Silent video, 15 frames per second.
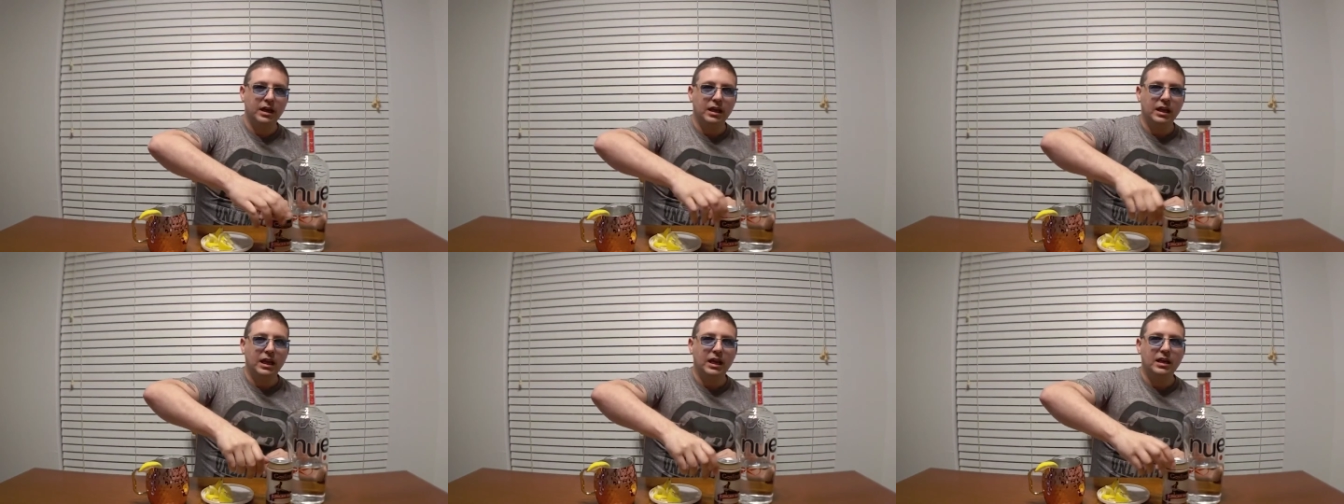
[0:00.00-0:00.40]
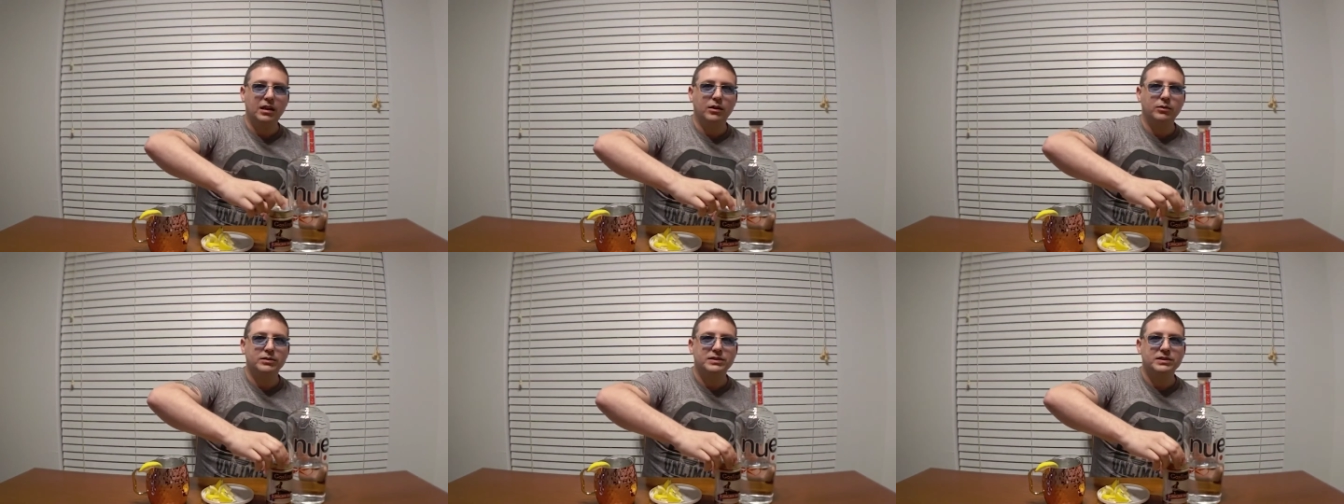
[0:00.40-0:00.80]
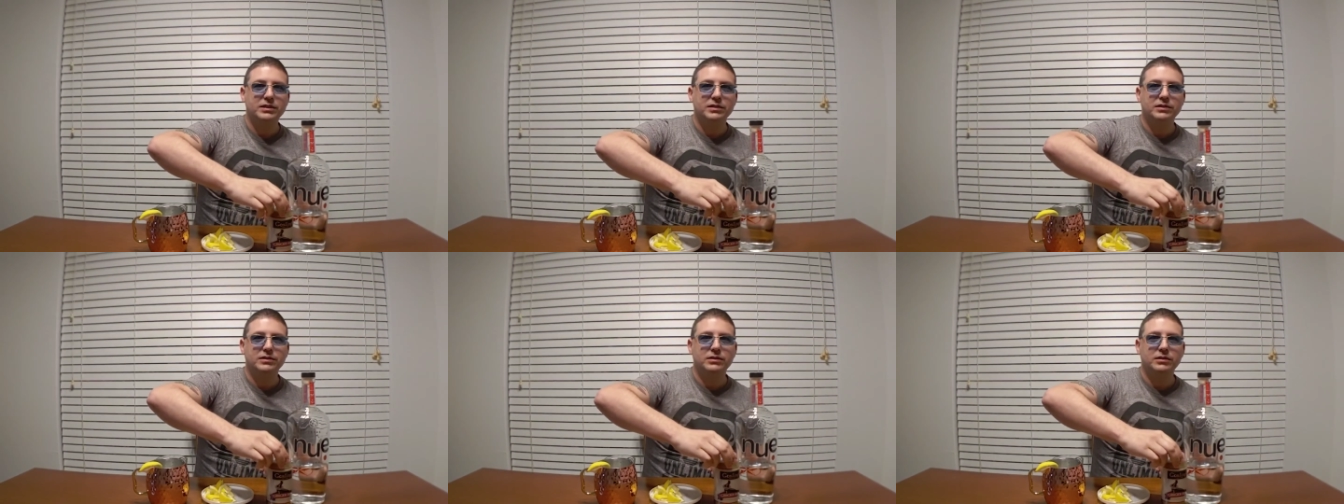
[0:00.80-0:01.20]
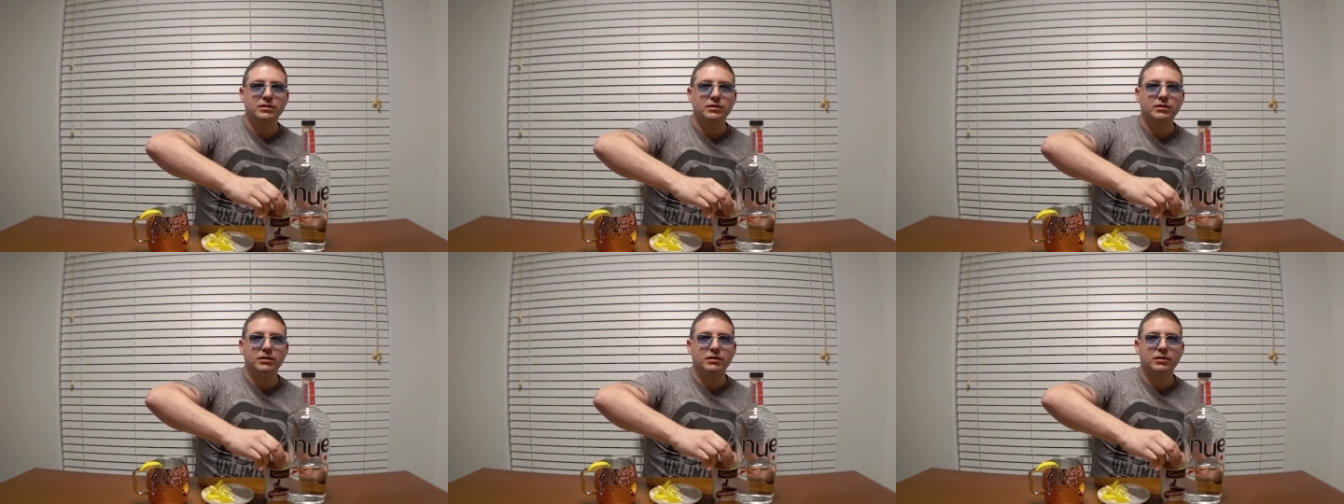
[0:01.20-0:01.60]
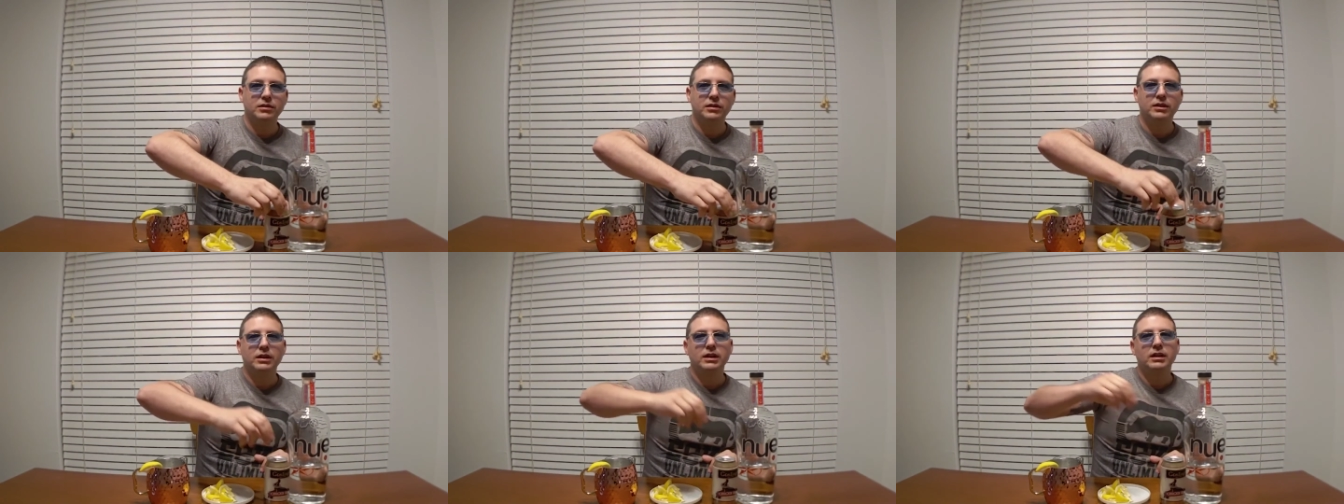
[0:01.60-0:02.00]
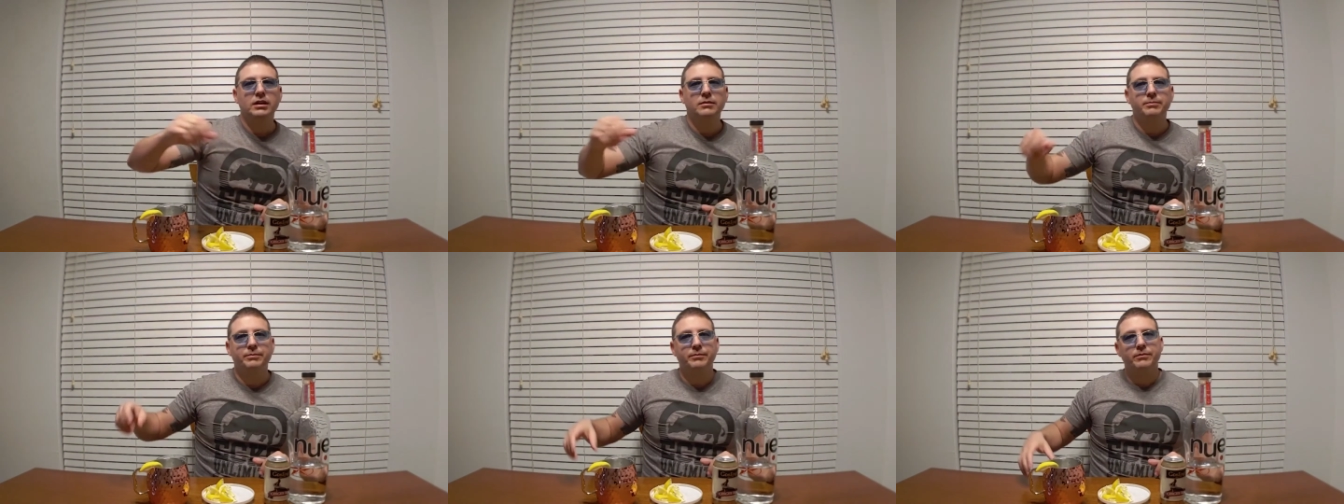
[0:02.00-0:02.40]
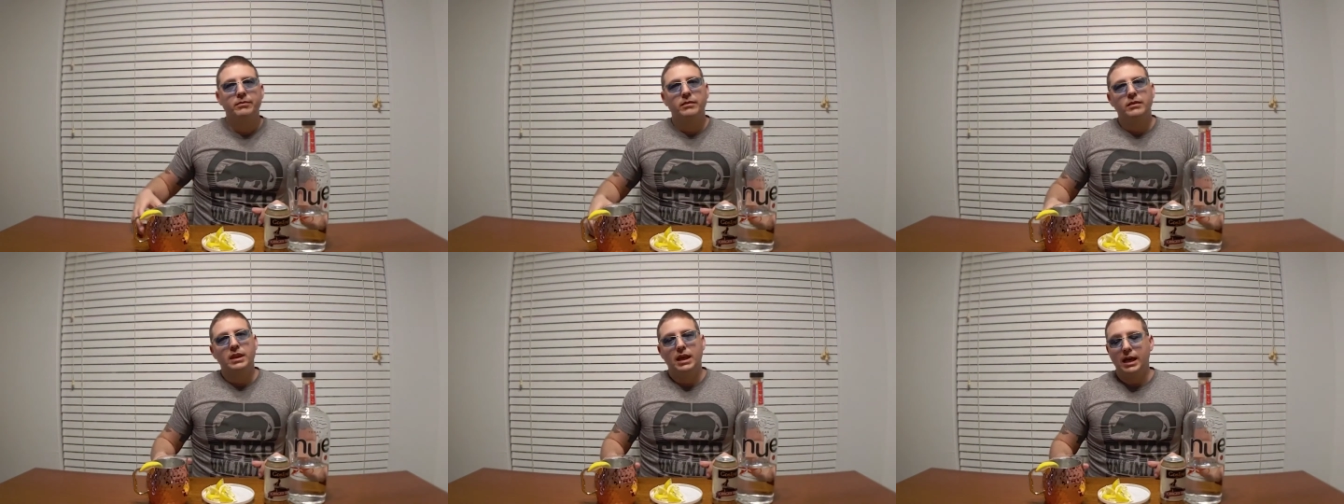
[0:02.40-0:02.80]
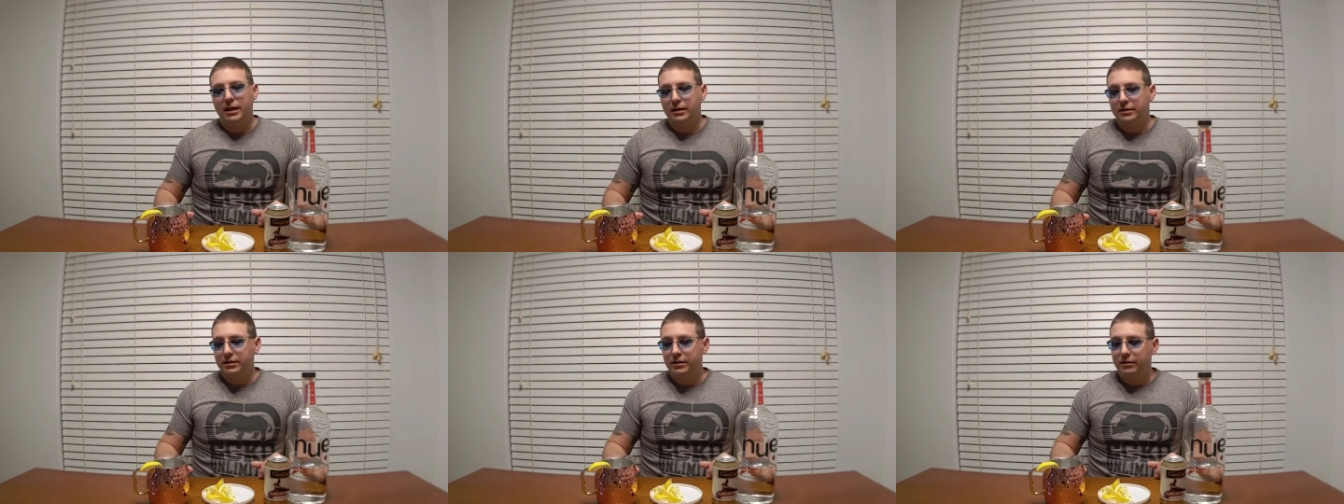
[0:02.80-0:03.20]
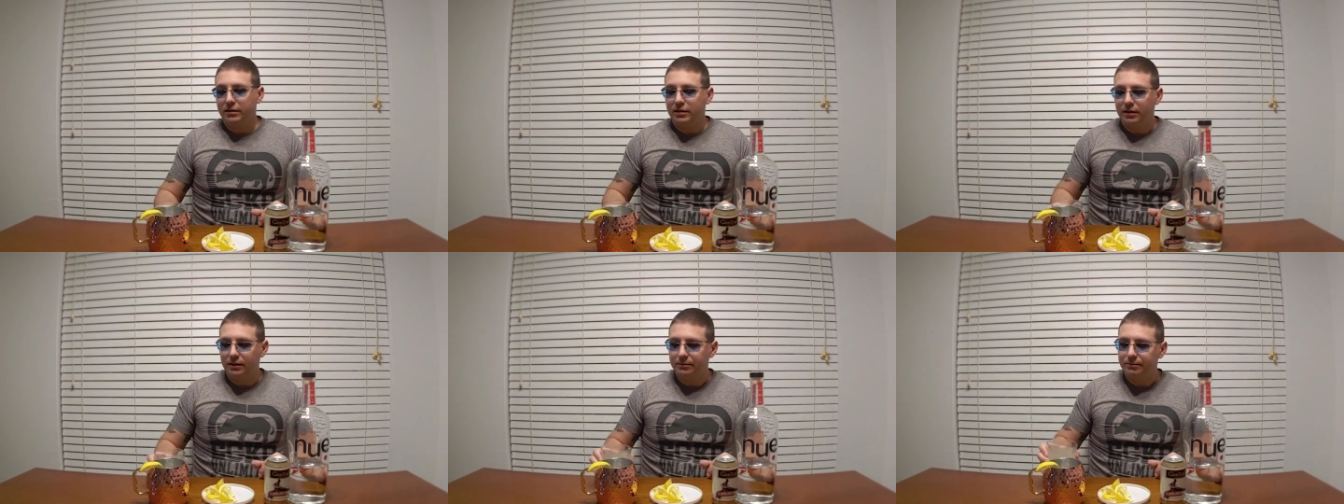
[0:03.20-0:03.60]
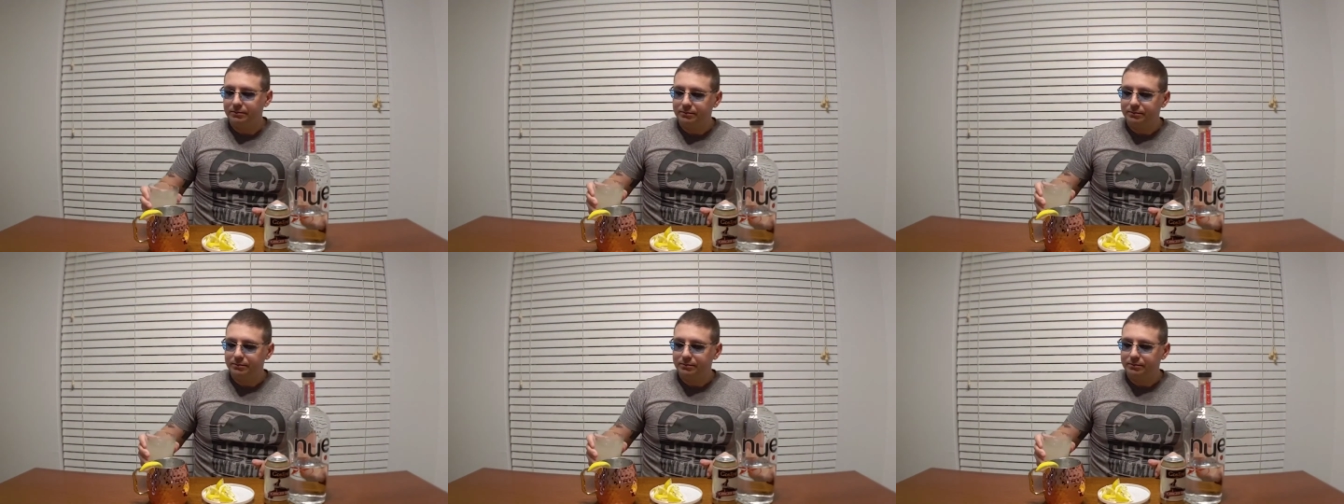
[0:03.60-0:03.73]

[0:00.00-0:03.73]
8 ounces. Add it to your cup.